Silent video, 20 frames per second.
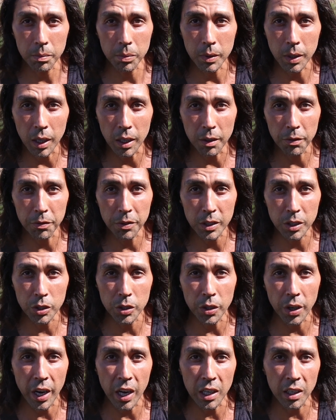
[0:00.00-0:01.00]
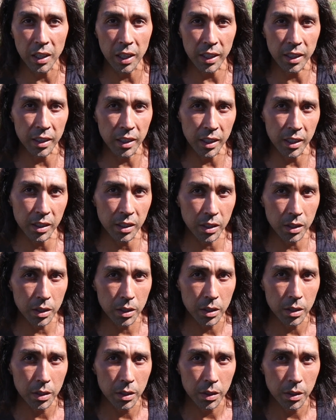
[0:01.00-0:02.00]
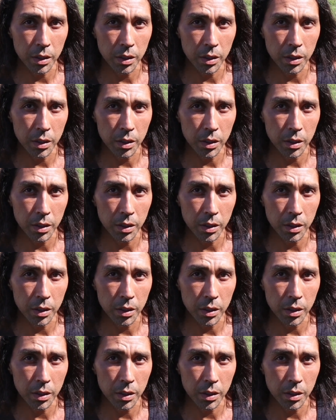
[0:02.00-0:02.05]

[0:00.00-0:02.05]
kind of fits your hand like this,